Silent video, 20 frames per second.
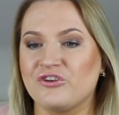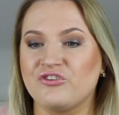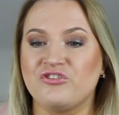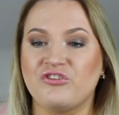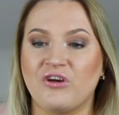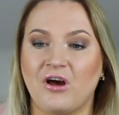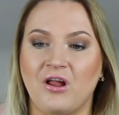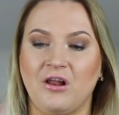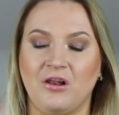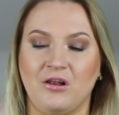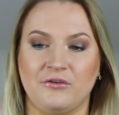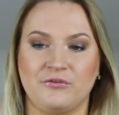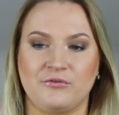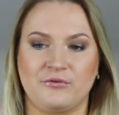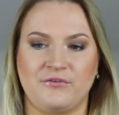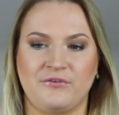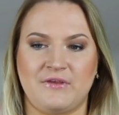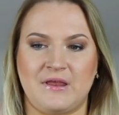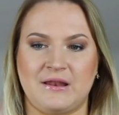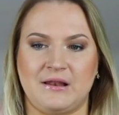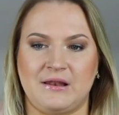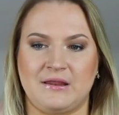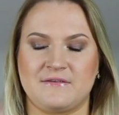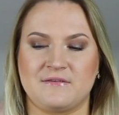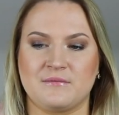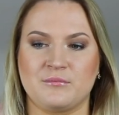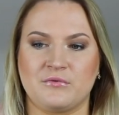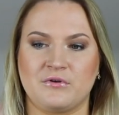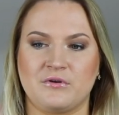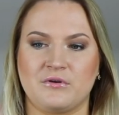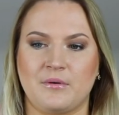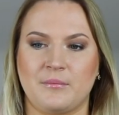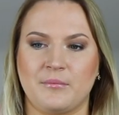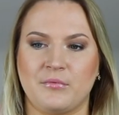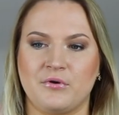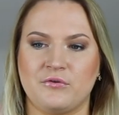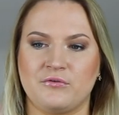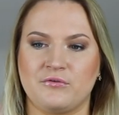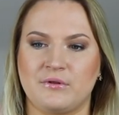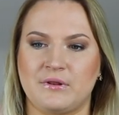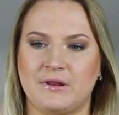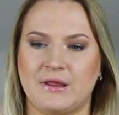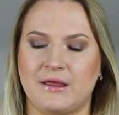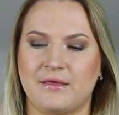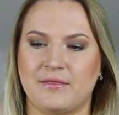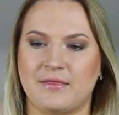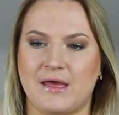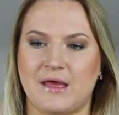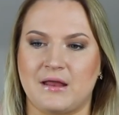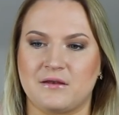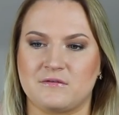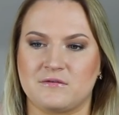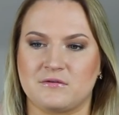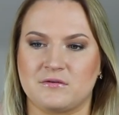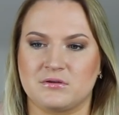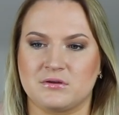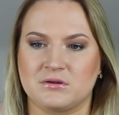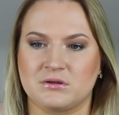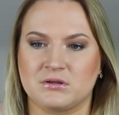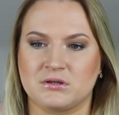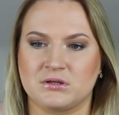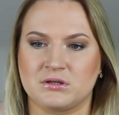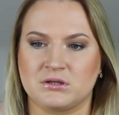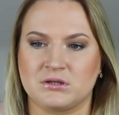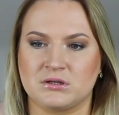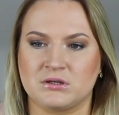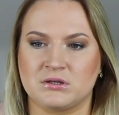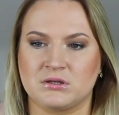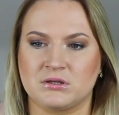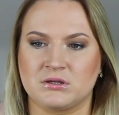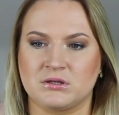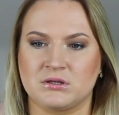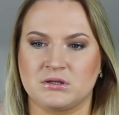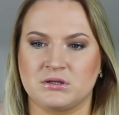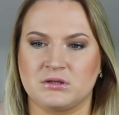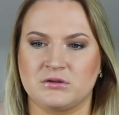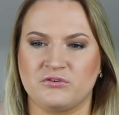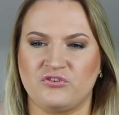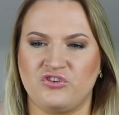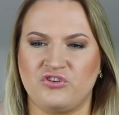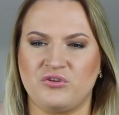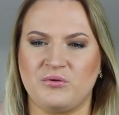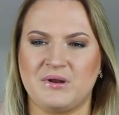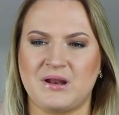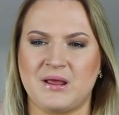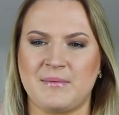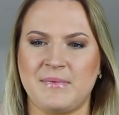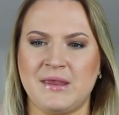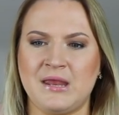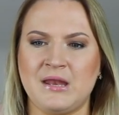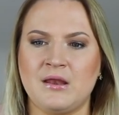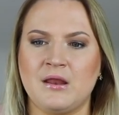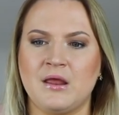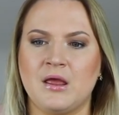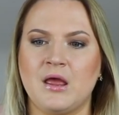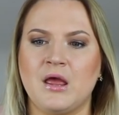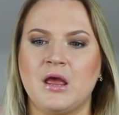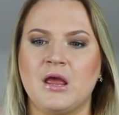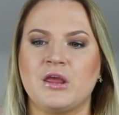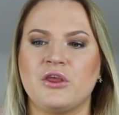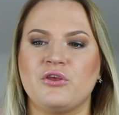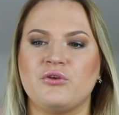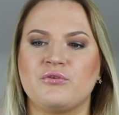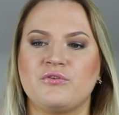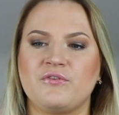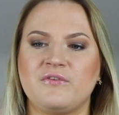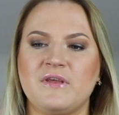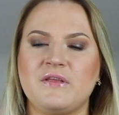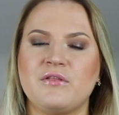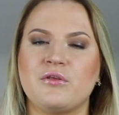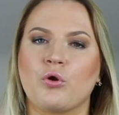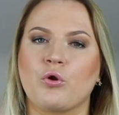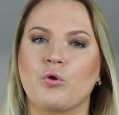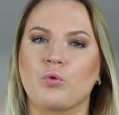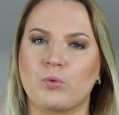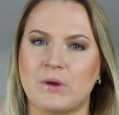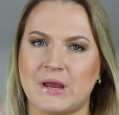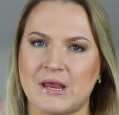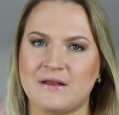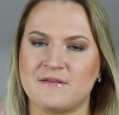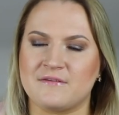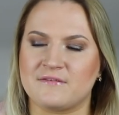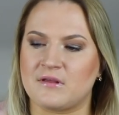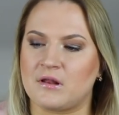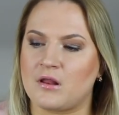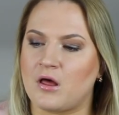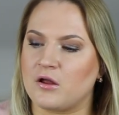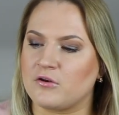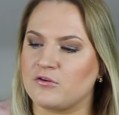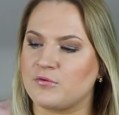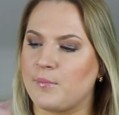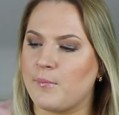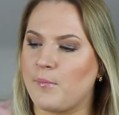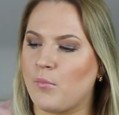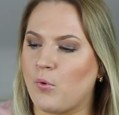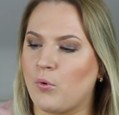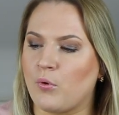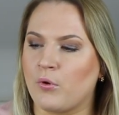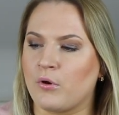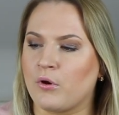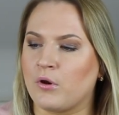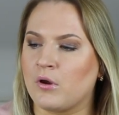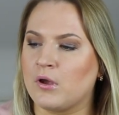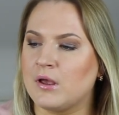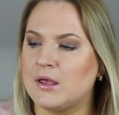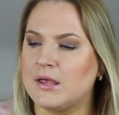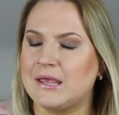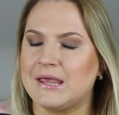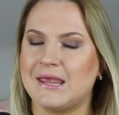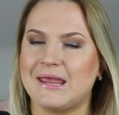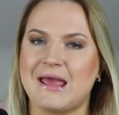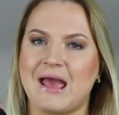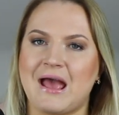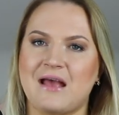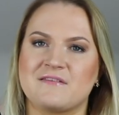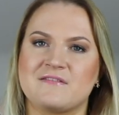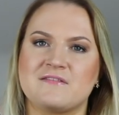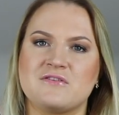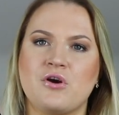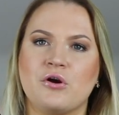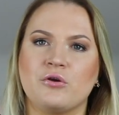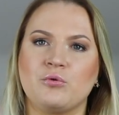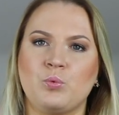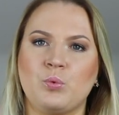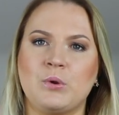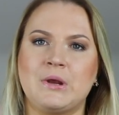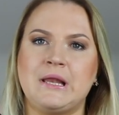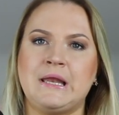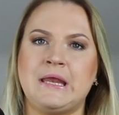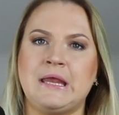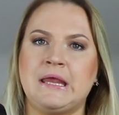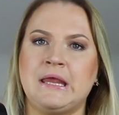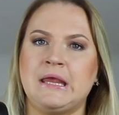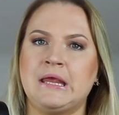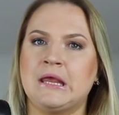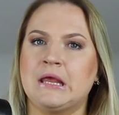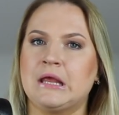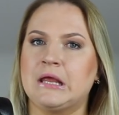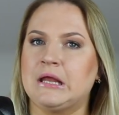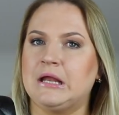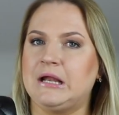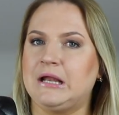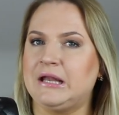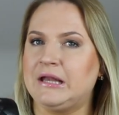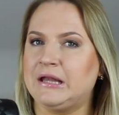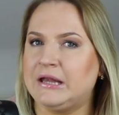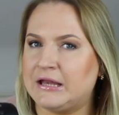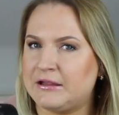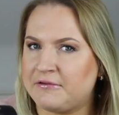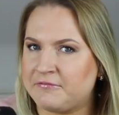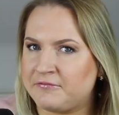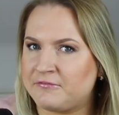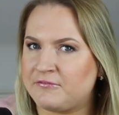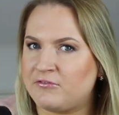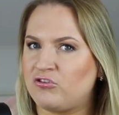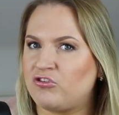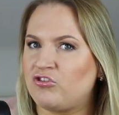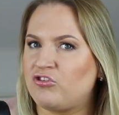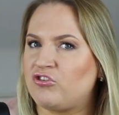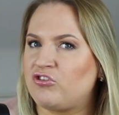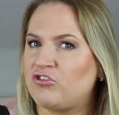dull, to say the least. I'm gonna do it like that. Do you know what I mean? You see the grains a lot more. It has not really lived